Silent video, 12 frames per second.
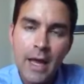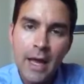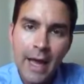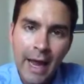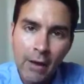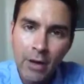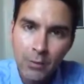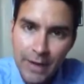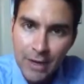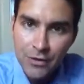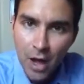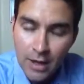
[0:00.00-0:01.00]
Harry
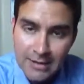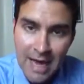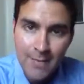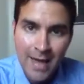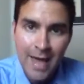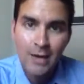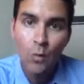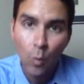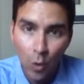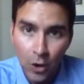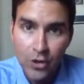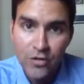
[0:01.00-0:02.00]
Reid's longtime aide
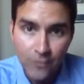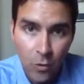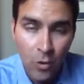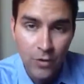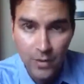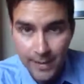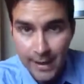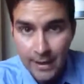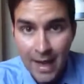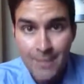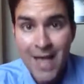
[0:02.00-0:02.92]
works for the BLM,